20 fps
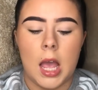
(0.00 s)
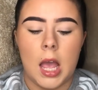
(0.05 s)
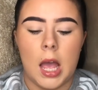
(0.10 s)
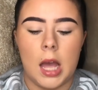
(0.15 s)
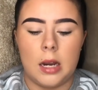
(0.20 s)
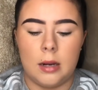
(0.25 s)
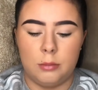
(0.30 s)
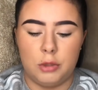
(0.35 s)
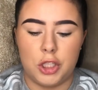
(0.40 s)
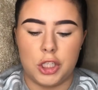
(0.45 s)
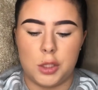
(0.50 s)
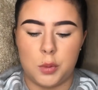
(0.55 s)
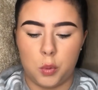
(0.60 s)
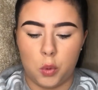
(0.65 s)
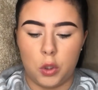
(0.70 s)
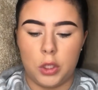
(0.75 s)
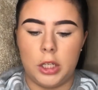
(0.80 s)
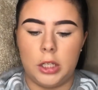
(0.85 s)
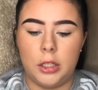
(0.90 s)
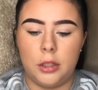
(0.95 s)
And I'm just
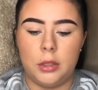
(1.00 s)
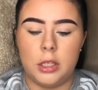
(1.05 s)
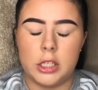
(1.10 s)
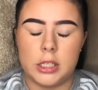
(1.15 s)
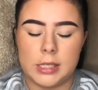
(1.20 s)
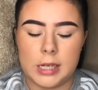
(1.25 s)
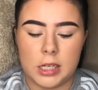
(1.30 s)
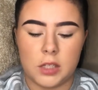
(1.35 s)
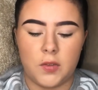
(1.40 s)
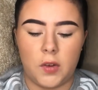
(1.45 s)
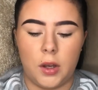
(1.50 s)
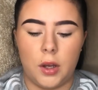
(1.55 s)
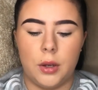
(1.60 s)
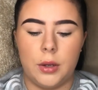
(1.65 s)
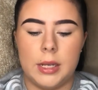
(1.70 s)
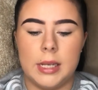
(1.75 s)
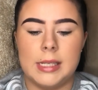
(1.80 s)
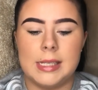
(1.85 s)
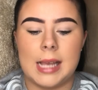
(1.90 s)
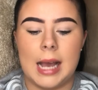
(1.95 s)
warning you, this next photo
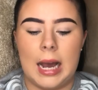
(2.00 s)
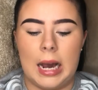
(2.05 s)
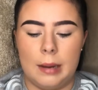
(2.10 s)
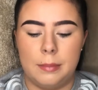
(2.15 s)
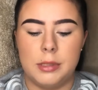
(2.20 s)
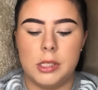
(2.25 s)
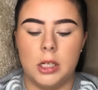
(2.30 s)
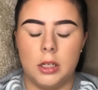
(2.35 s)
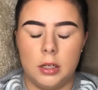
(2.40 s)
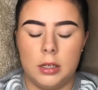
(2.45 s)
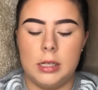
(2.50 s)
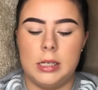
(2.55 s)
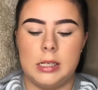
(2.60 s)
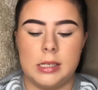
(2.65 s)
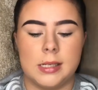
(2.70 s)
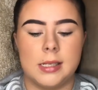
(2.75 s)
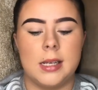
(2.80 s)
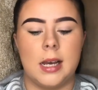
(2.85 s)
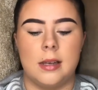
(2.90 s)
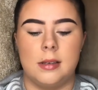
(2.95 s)
is absolutely
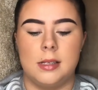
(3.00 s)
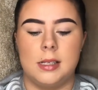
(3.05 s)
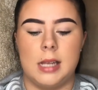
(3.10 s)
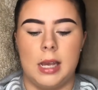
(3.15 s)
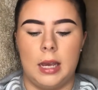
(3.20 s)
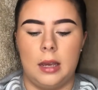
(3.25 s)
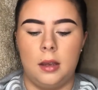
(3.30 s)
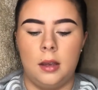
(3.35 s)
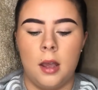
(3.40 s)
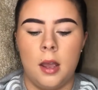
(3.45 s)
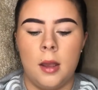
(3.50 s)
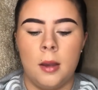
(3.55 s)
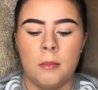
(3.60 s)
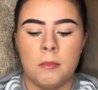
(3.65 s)
disgusting.